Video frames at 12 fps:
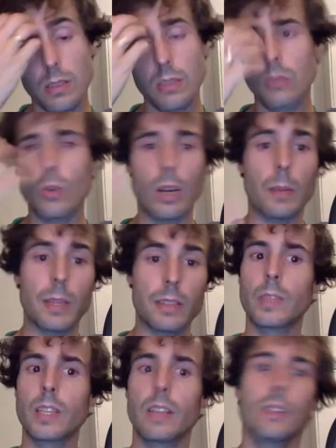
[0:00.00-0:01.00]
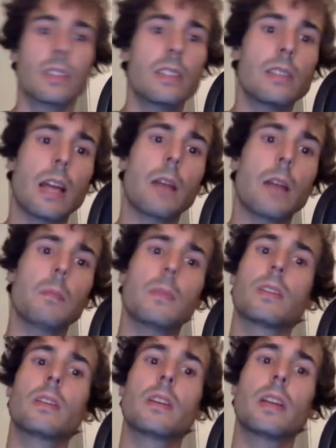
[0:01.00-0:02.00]
Two elements. This time
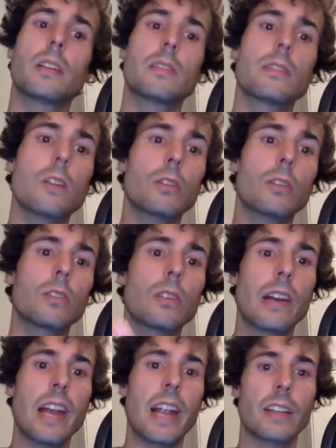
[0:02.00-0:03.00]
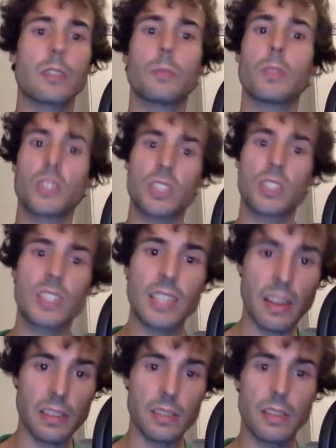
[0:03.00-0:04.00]
it's not length but
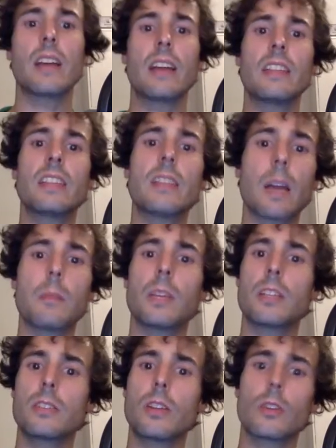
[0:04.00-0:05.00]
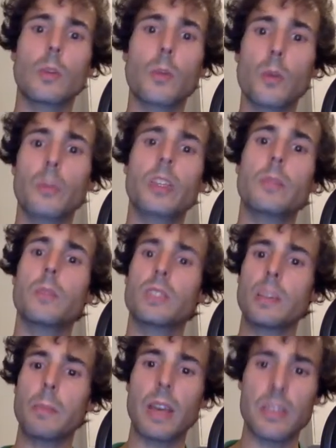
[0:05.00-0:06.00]
size, and this time it's not a property but a
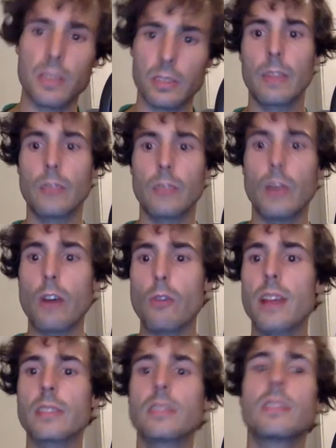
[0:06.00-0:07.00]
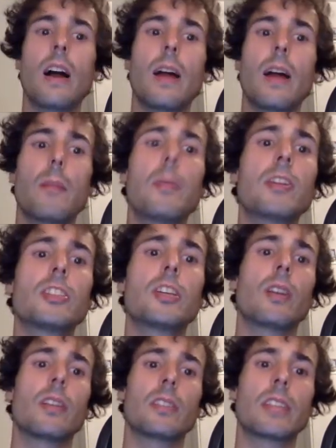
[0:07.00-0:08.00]
method. The arrays are a
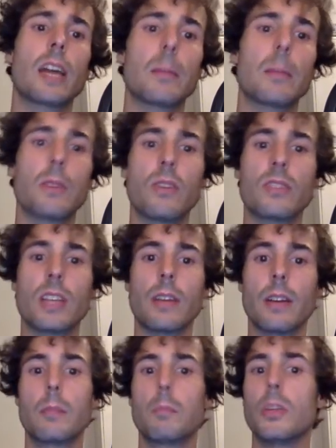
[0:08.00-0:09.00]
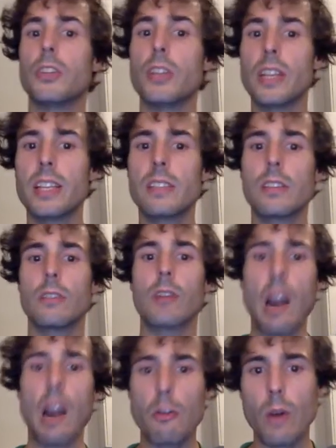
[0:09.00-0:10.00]
particular type of Java, but the
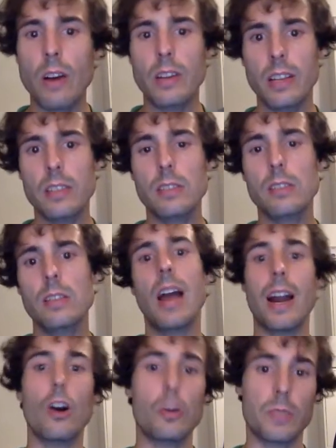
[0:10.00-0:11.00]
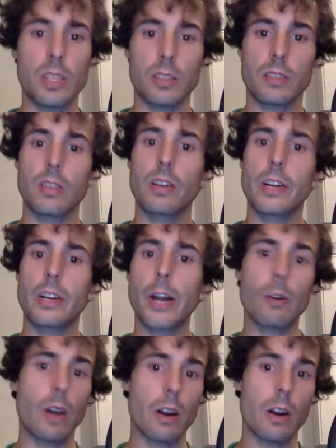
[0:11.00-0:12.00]
array lists are objects,
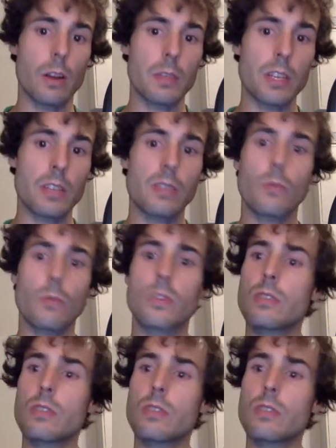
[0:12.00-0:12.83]
regular objects with